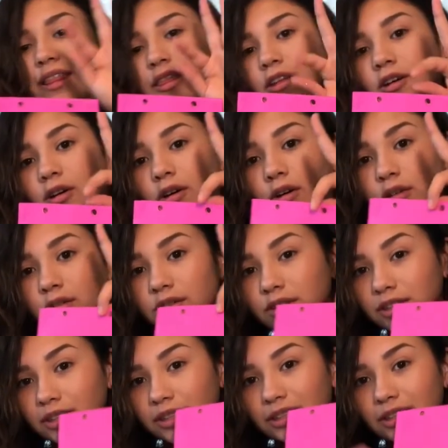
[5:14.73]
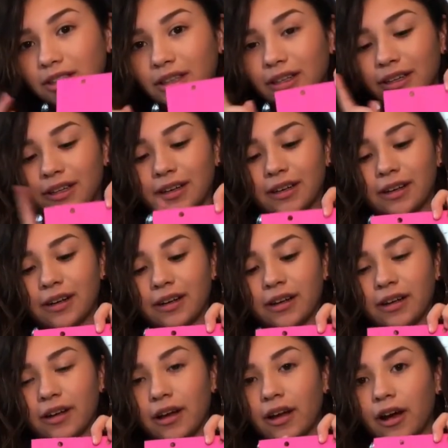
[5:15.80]
The holes
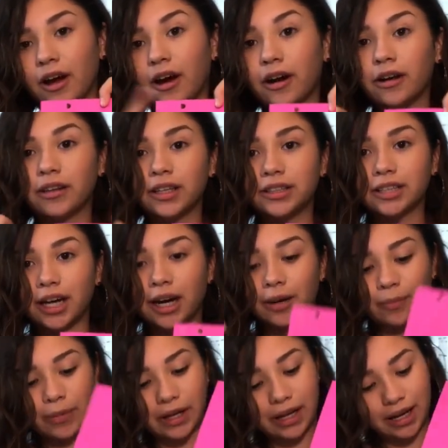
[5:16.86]
are the top